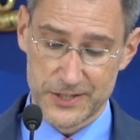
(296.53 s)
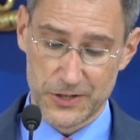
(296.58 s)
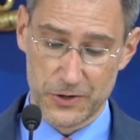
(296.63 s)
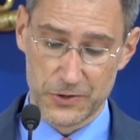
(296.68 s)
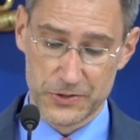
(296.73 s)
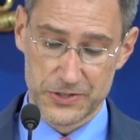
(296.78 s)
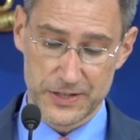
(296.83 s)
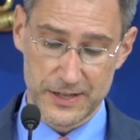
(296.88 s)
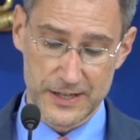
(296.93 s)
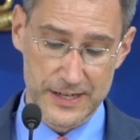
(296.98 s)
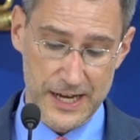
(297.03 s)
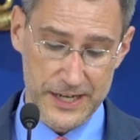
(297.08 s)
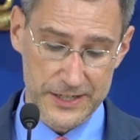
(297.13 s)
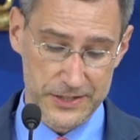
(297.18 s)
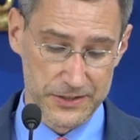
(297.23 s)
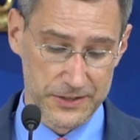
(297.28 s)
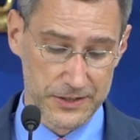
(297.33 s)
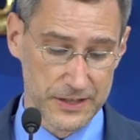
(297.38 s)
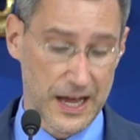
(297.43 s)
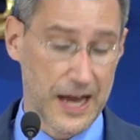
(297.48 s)
go to the
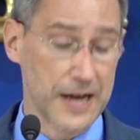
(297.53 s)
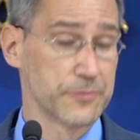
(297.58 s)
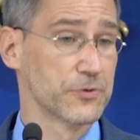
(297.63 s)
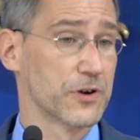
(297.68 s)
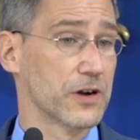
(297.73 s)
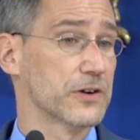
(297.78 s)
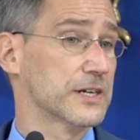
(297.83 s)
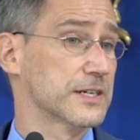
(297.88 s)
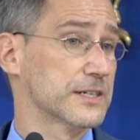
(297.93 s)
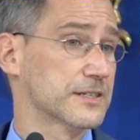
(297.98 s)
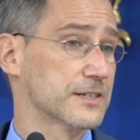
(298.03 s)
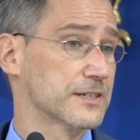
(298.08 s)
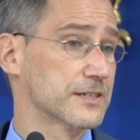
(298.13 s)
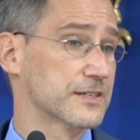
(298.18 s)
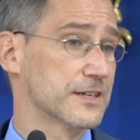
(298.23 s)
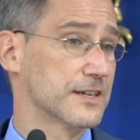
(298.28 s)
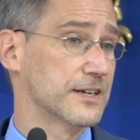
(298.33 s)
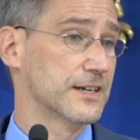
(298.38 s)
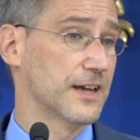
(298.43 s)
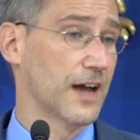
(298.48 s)
National Library to
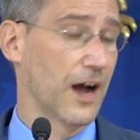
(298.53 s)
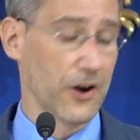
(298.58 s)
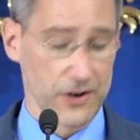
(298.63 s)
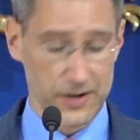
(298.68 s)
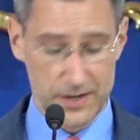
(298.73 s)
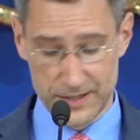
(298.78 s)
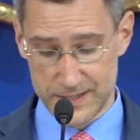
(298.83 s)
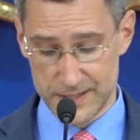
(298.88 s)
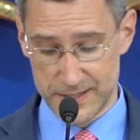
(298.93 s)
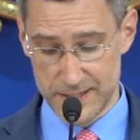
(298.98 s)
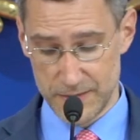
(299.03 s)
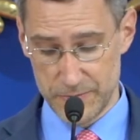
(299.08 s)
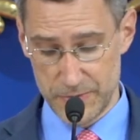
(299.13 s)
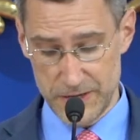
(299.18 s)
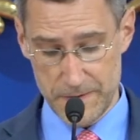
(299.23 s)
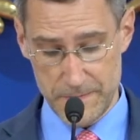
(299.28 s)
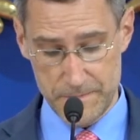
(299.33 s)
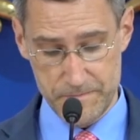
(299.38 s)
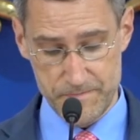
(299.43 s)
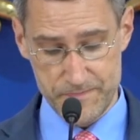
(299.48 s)
see our exhibit